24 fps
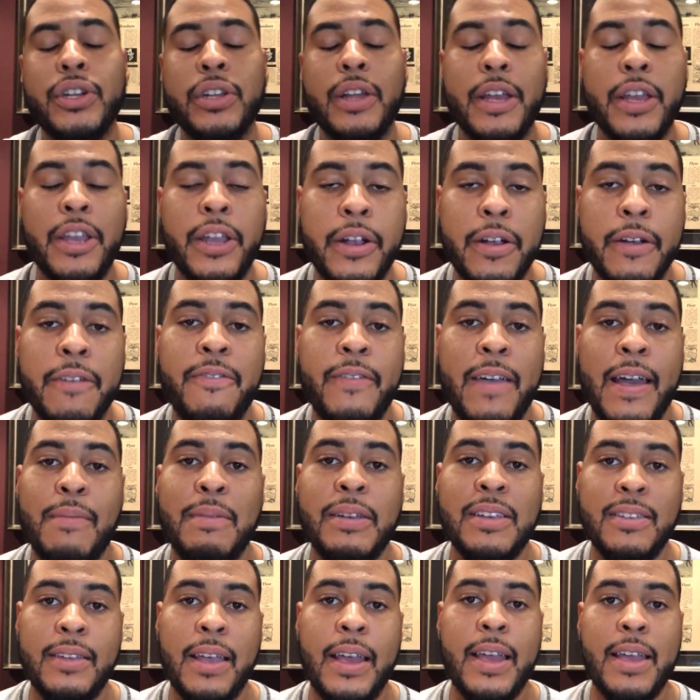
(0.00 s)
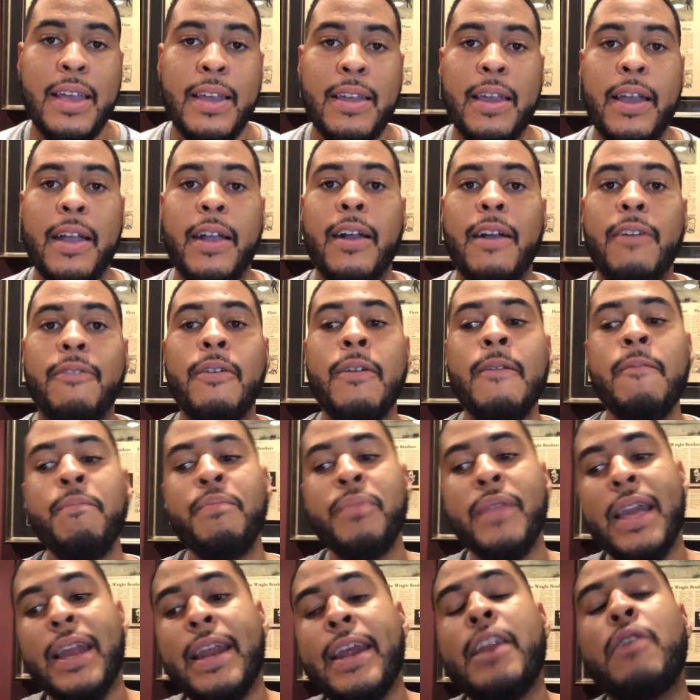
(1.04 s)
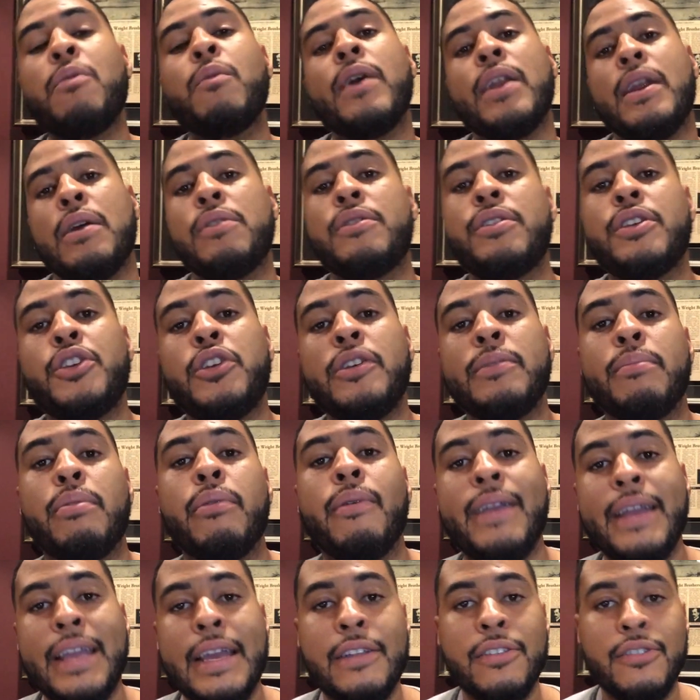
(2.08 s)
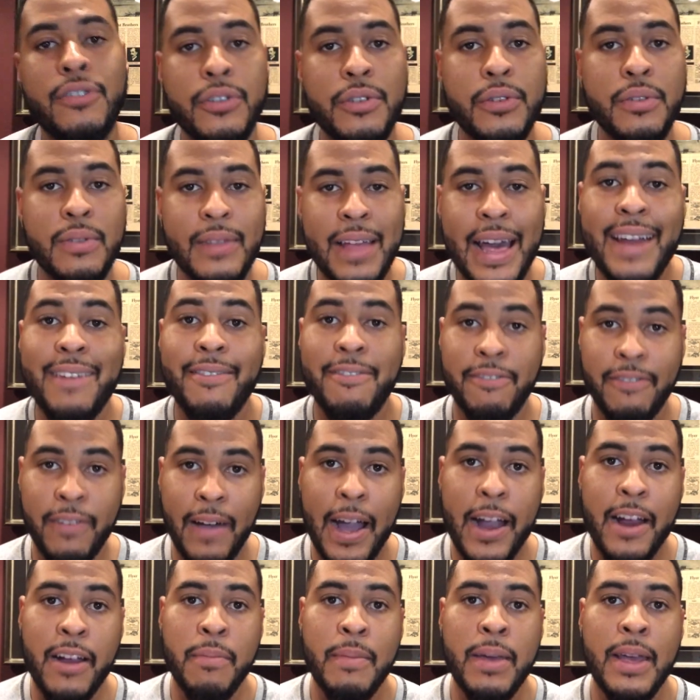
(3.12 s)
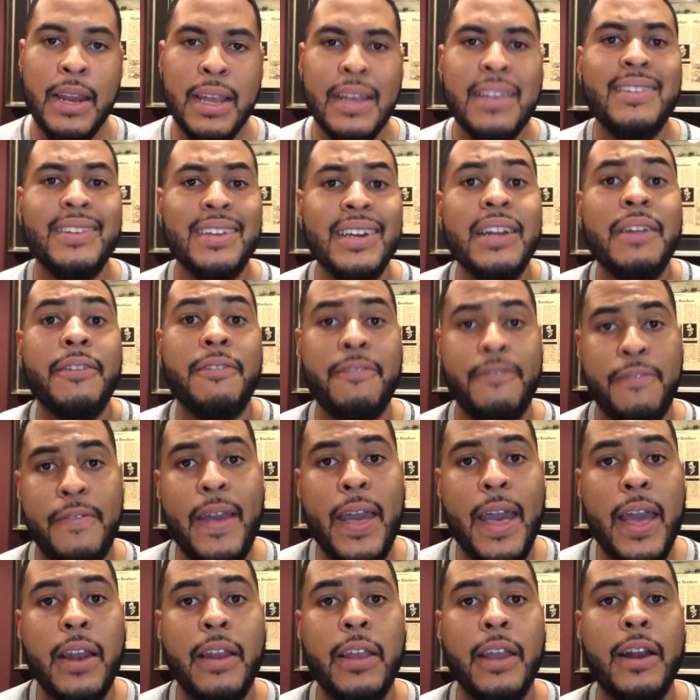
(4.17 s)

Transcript: that your family's taken care of, and anyone else that you bring into that environment is gonna fit.